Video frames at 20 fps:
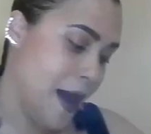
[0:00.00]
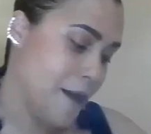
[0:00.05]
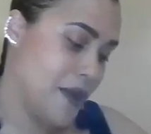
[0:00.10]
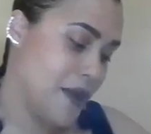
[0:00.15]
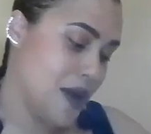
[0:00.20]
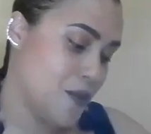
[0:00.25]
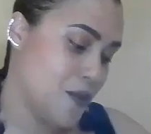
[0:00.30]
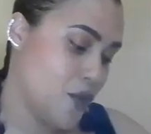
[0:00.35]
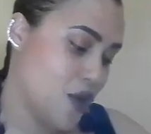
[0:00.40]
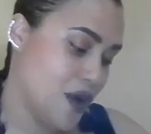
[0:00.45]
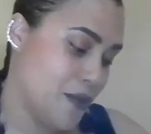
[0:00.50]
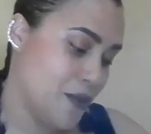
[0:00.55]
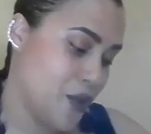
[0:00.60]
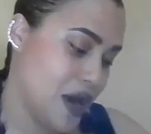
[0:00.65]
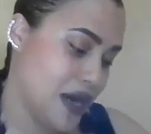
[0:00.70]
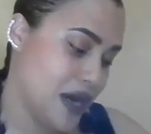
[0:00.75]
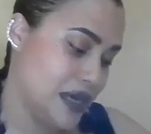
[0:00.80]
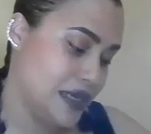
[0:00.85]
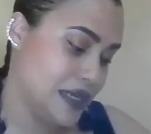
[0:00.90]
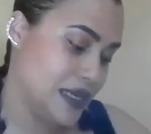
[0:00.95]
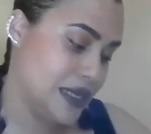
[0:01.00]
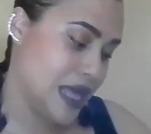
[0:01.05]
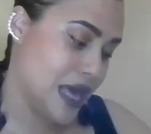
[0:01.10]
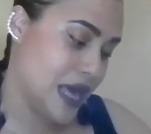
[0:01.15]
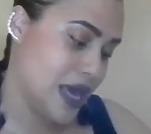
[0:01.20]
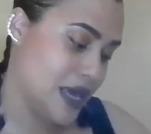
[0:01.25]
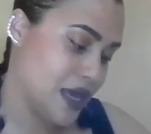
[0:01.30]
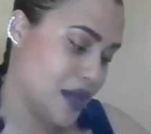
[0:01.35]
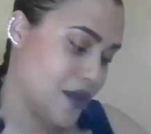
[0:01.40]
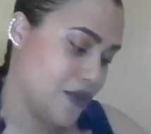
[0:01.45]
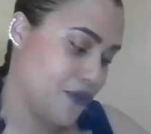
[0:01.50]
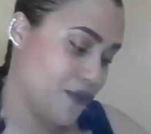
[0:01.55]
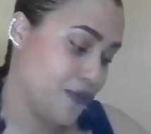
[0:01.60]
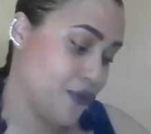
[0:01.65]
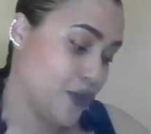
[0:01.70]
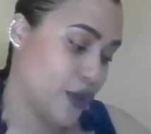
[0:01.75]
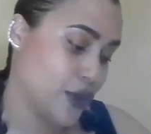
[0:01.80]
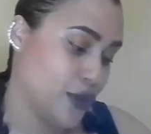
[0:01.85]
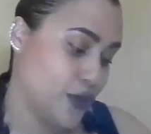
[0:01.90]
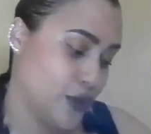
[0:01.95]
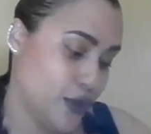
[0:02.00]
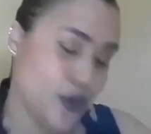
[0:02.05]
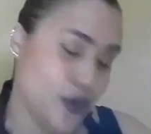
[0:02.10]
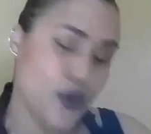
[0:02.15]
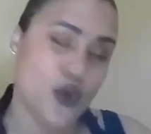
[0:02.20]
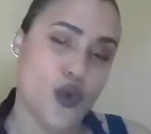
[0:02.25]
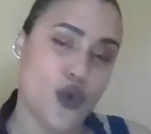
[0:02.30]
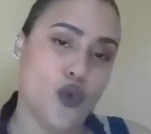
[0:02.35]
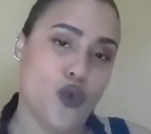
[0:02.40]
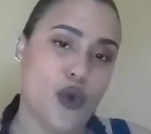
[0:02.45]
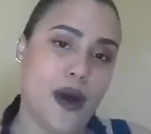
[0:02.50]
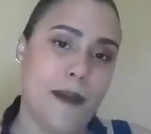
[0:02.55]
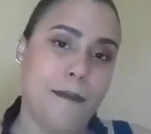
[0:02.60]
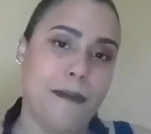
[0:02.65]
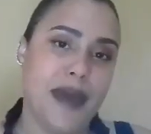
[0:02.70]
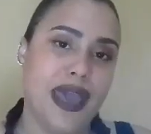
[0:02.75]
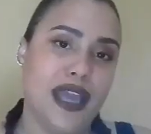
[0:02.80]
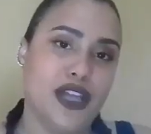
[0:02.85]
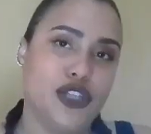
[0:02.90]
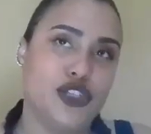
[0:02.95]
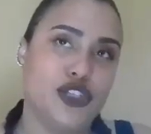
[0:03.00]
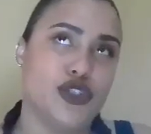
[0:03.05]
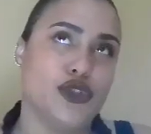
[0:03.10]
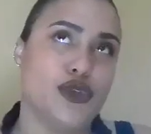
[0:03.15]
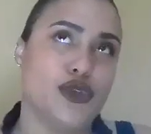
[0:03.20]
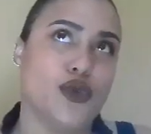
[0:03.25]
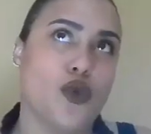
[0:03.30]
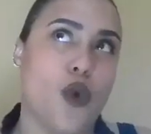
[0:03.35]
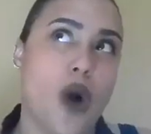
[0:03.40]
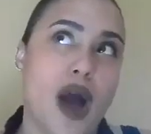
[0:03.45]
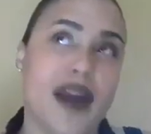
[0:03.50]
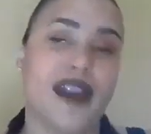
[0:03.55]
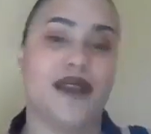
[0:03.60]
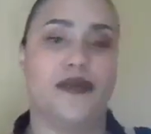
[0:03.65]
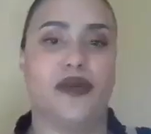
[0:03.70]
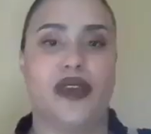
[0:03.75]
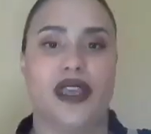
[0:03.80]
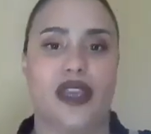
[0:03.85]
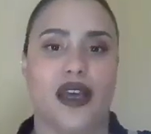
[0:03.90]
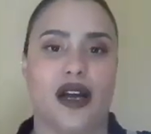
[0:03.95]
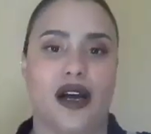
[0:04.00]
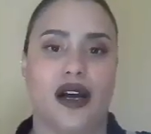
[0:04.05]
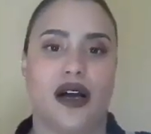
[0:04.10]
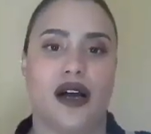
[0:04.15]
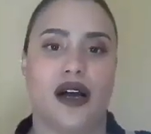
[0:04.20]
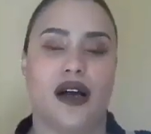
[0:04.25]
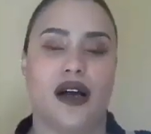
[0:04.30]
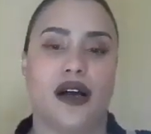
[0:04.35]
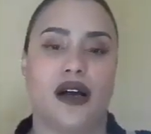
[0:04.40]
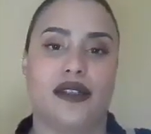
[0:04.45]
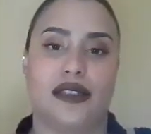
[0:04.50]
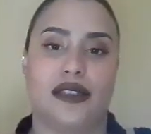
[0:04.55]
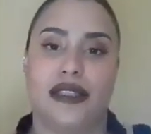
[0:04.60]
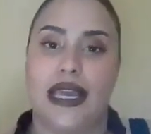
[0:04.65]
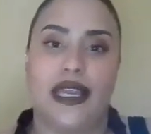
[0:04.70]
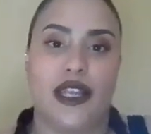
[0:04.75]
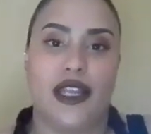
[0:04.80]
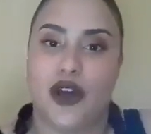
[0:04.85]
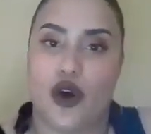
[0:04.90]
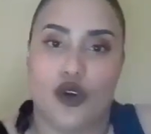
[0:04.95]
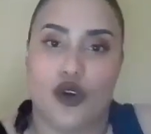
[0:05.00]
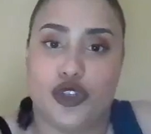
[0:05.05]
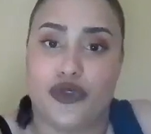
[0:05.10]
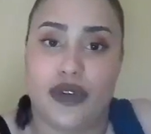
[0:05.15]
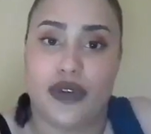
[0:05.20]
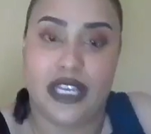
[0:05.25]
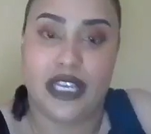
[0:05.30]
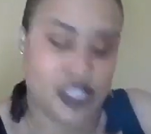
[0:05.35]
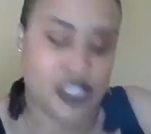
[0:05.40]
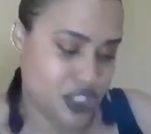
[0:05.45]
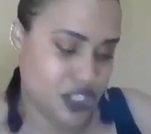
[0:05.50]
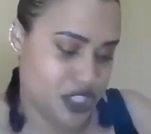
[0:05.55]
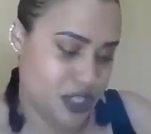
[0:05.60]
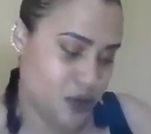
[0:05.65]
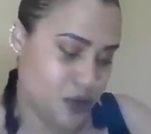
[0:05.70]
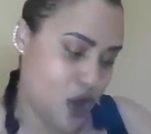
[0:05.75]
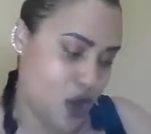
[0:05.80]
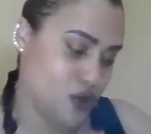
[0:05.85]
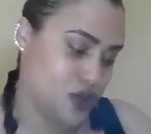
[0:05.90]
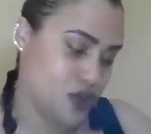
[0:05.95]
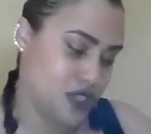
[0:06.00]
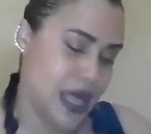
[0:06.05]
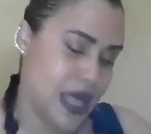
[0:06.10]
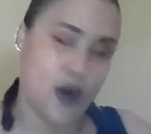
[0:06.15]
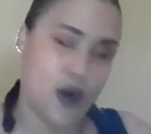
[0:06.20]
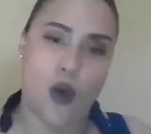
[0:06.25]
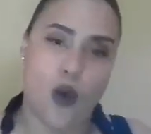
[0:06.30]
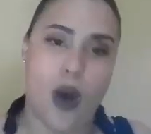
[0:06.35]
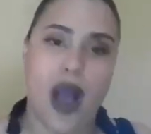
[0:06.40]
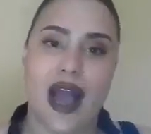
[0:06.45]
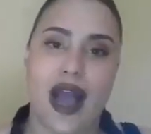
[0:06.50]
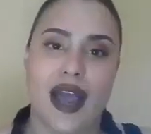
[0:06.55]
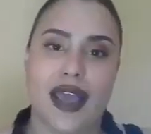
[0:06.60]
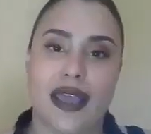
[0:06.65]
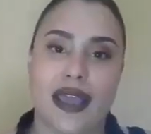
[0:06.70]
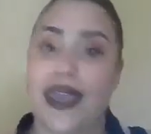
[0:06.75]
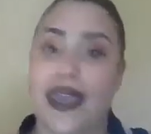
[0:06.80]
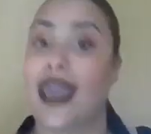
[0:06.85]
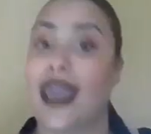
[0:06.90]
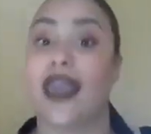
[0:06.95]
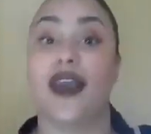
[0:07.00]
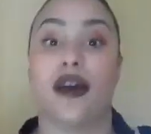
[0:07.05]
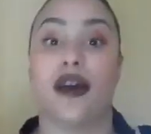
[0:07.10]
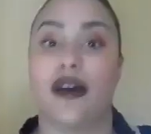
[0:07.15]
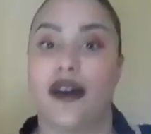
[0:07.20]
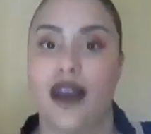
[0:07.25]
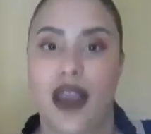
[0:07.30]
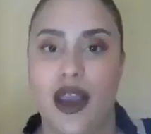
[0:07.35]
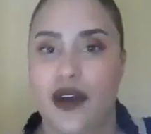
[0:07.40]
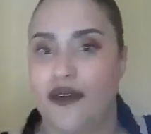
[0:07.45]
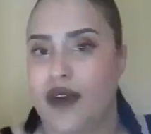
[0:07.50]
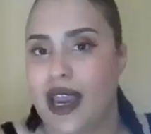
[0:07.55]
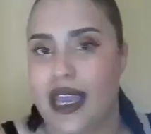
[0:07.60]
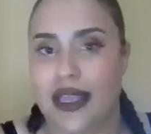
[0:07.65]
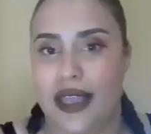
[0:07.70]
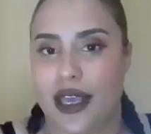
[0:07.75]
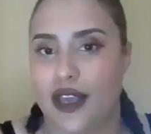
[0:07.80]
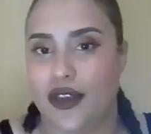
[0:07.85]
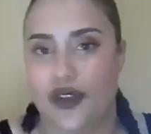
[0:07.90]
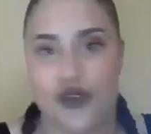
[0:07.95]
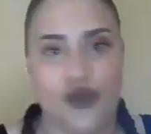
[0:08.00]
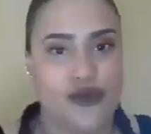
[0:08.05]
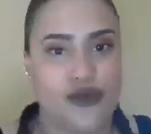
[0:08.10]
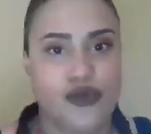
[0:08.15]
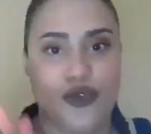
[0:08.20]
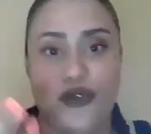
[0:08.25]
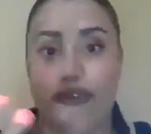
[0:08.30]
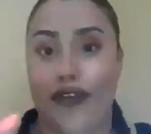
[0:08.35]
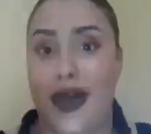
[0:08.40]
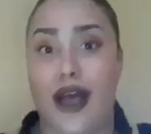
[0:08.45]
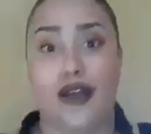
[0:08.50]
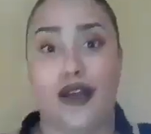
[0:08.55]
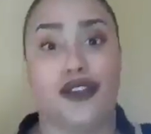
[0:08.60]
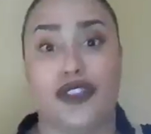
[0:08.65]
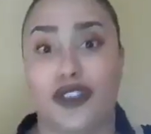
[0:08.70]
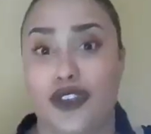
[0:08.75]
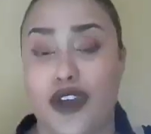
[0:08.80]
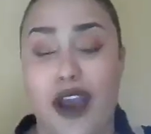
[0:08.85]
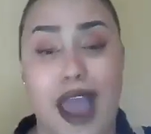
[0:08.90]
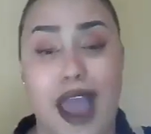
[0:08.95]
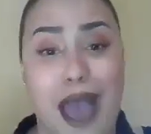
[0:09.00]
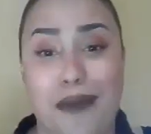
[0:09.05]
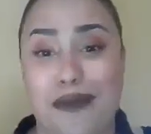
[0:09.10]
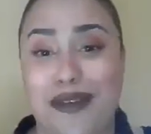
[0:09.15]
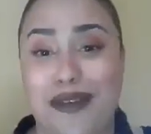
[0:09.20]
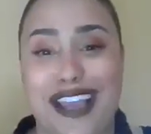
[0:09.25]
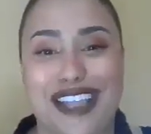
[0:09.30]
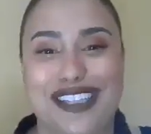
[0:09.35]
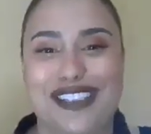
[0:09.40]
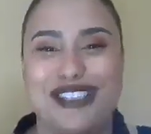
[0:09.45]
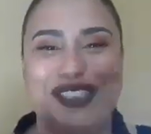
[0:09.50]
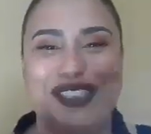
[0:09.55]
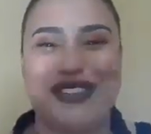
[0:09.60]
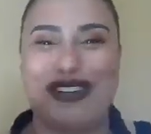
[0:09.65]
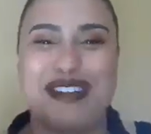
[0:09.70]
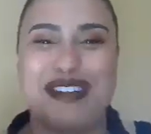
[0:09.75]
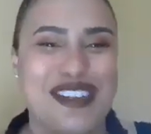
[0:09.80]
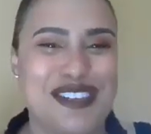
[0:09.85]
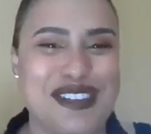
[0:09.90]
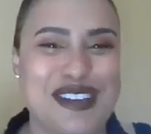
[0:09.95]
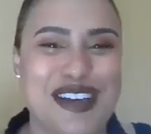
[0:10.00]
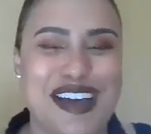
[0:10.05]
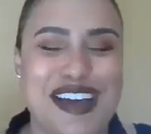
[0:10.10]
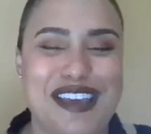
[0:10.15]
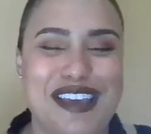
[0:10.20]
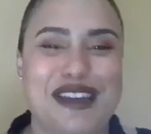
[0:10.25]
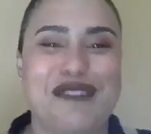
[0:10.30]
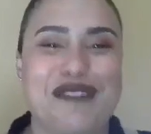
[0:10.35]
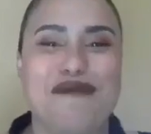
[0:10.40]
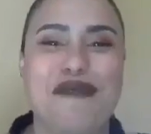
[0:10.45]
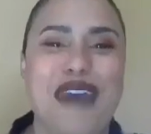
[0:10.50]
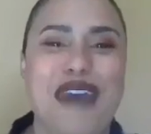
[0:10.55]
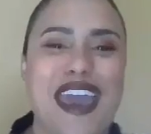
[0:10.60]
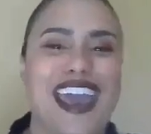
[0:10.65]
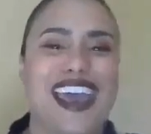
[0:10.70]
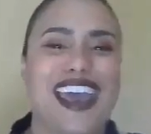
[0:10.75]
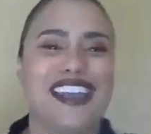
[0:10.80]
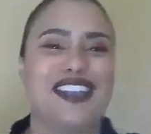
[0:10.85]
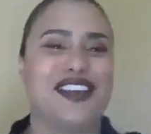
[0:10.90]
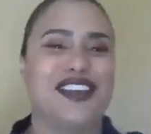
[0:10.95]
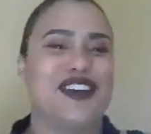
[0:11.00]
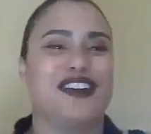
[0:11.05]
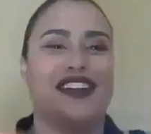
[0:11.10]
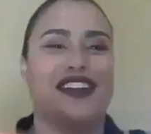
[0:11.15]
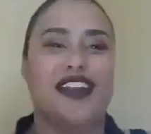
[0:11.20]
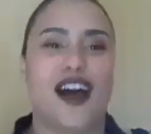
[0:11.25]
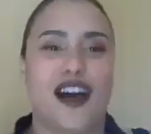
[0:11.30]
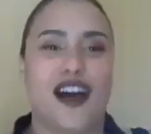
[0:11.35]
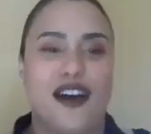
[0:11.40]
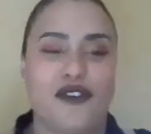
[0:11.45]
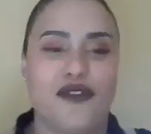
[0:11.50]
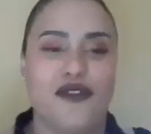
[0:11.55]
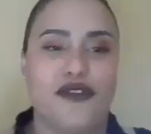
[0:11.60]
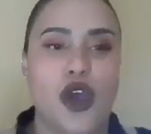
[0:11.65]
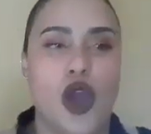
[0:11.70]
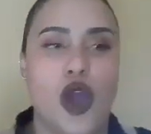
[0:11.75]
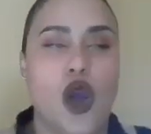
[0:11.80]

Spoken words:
But more importantly, like for you, what made you want to be a dating coach, a relationship coach? Like, why care, right? Like you found your happy ending, your man, your love.